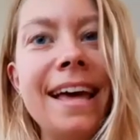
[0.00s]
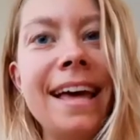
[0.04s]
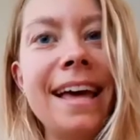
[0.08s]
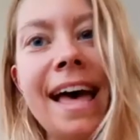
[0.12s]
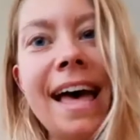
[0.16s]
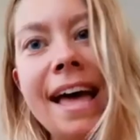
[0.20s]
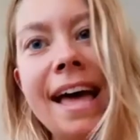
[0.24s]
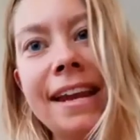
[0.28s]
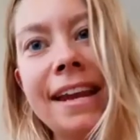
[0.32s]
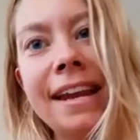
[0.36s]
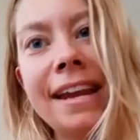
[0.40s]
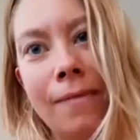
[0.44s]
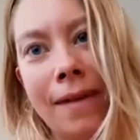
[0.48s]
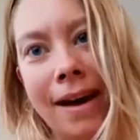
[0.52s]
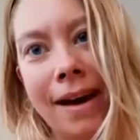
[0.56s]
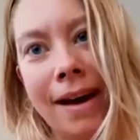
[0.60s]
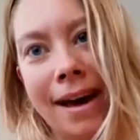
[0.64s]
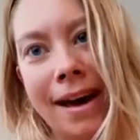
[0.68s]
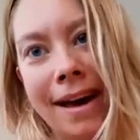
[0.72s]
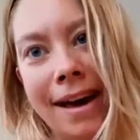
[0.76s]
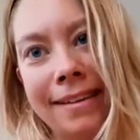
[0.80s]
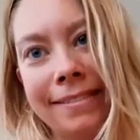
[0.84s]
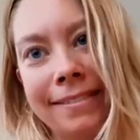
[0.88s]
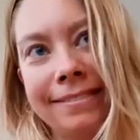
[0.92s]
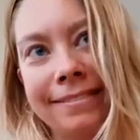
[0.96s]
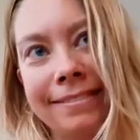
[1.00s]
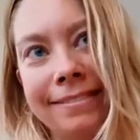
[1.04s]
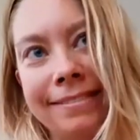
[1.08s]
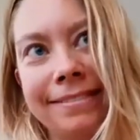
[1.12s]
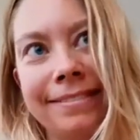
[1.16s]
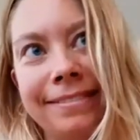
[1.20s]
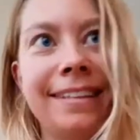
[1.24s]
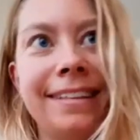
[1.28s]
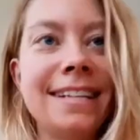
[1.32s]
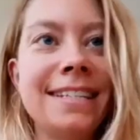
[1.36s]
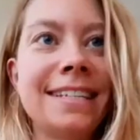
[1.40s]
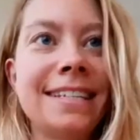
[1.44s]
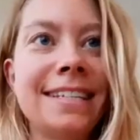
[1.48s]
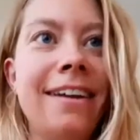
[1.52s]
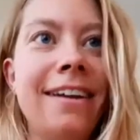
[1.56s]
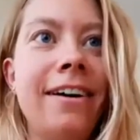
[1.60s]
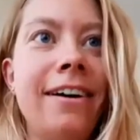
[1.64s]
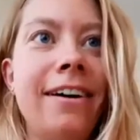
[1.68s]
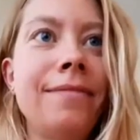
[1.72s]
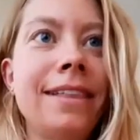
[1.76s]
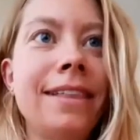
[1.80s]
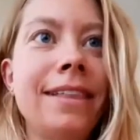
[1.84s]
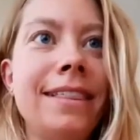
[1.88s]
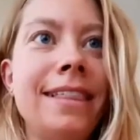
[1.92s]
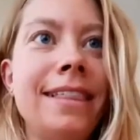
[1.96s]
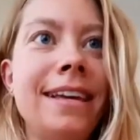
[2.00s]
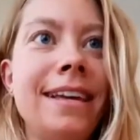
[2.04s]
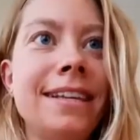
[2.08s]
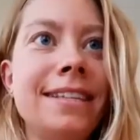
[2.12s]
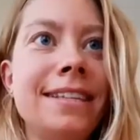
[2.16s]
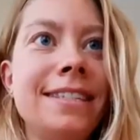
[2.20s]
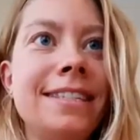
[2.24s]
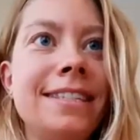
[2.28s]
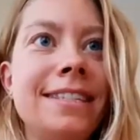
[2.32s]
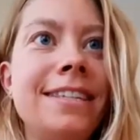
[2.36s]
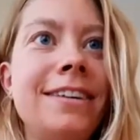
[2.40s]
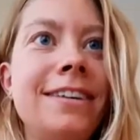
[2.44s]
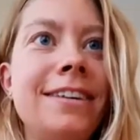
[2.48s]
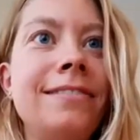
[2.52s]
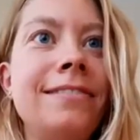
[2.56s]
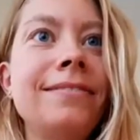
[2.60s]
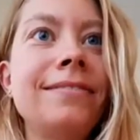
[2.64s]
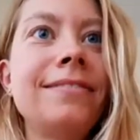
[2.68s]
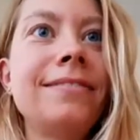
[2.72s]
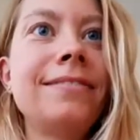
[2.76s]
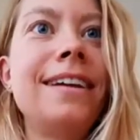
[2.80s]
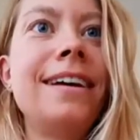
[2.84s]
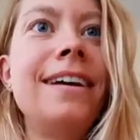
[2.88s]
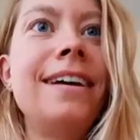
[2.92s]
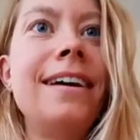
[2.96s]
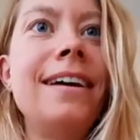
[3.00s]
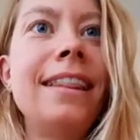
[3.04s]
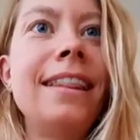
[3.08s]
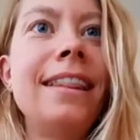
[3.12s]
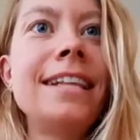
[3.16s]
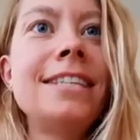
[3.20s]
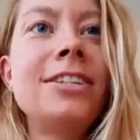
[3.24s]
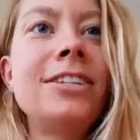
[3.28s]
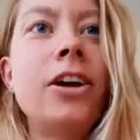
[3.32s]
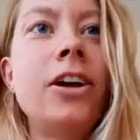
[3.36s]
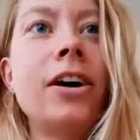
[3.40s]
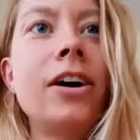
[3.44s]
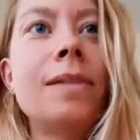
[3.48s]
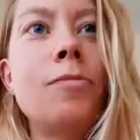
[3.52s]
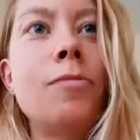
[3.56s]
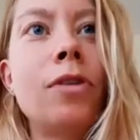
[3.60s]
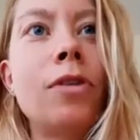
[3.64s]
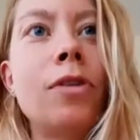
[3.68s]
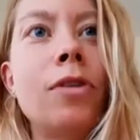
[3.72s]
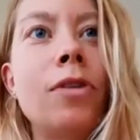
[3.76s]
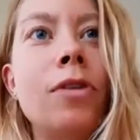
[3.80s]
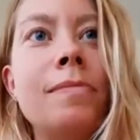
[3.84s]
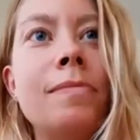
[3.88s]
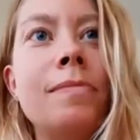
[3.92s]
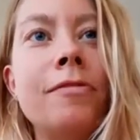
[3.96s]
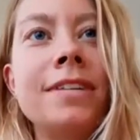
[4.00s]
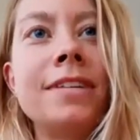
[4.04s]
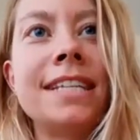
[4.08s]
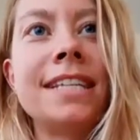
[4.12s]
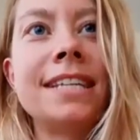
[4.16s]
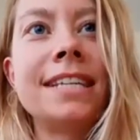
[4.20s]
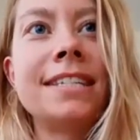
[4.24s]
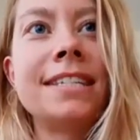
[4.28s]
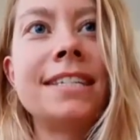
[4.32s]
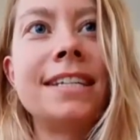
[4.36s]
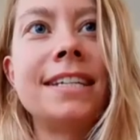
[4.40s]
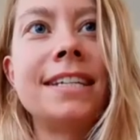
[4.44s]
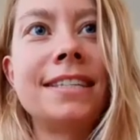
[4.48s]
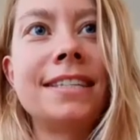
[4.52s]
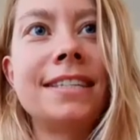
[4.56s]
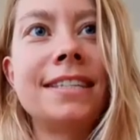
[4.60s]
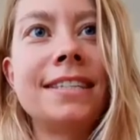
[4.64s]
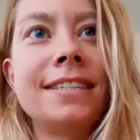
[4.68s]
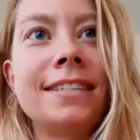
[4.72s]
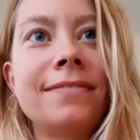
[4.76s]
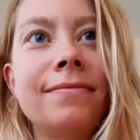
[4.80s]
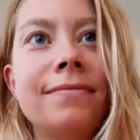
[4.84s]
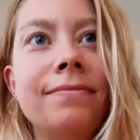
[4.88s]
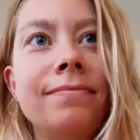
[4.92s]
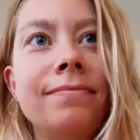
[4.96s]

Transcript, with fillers: anyway let's get on with this so let's talk more about resistance